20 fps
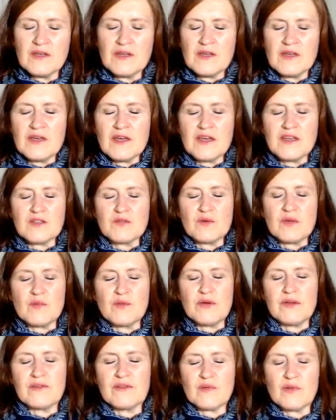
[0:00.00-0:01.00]
As we
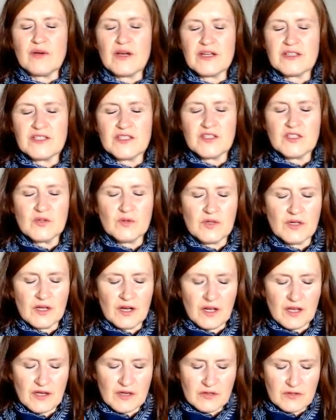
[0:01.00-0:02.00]
bring the practice to a
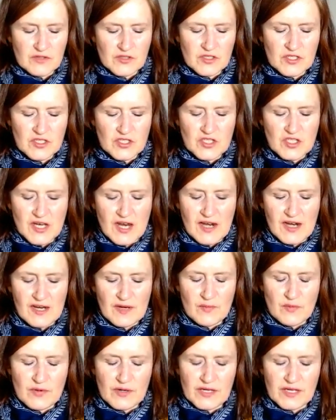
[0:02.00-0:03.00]
close, just gently
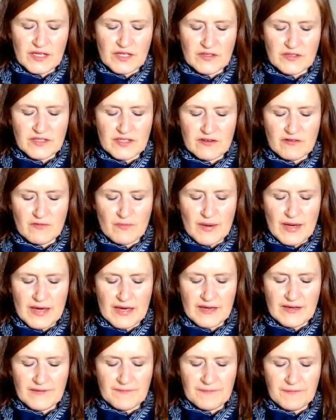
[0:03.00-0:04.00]
bringing yourself
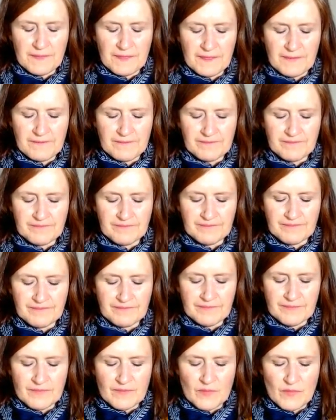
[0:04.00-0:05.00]
back
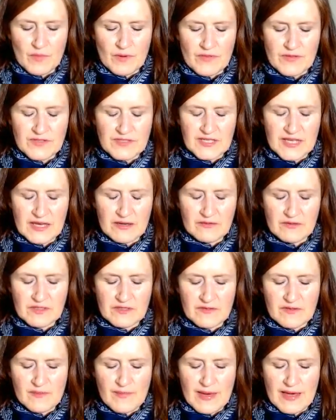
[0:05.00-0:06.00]
with the sounds of
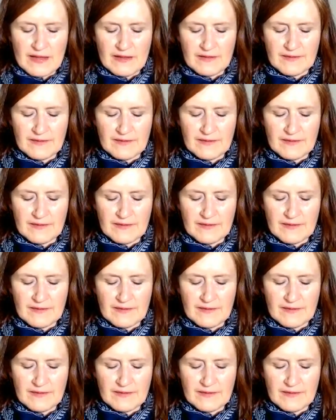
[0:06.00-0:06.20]
the bell.